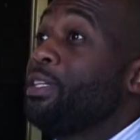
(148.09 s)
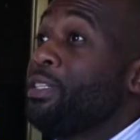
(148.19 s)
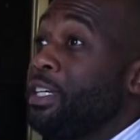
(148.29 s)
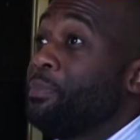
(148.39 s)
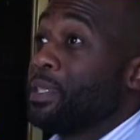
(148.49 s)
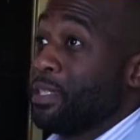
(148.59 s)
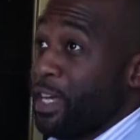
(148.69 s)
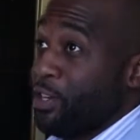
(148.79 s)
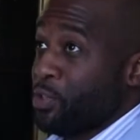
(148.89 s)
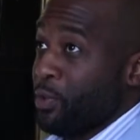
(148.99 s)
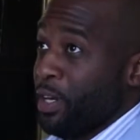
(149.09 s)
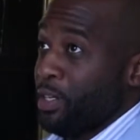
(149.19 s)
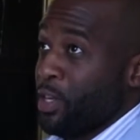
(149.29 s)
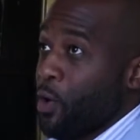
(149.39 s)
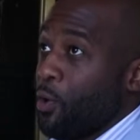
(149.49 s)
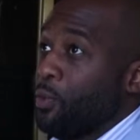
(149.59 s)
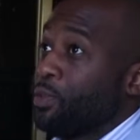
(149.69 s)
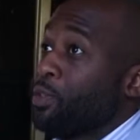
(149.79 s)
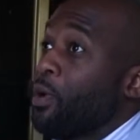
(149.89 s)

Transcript: deep saturated tones.